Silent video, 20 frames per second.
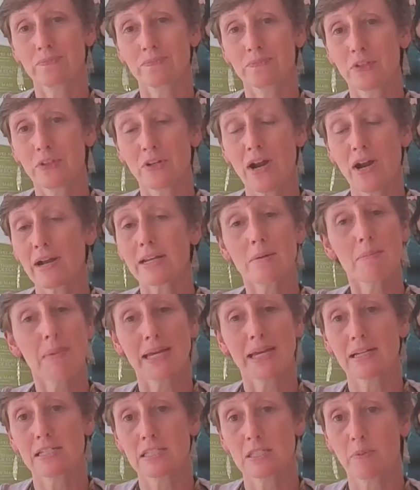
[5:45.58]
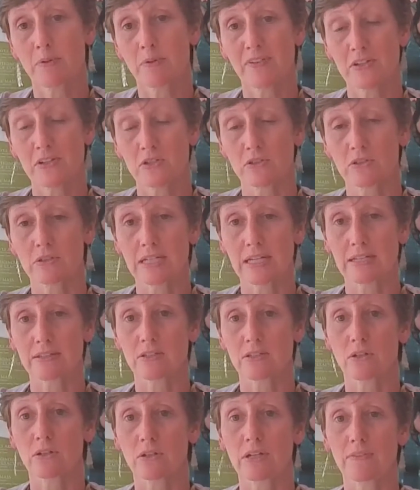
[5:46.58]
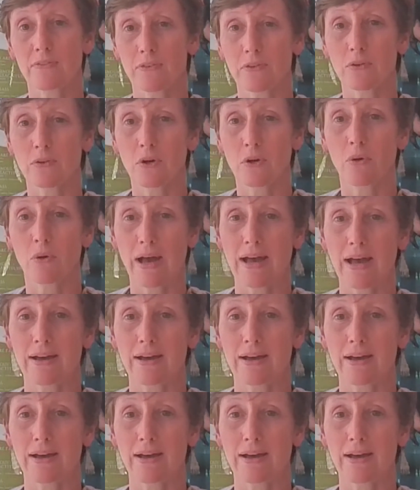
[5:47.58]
you're not going to make it as a professional dancer if you don't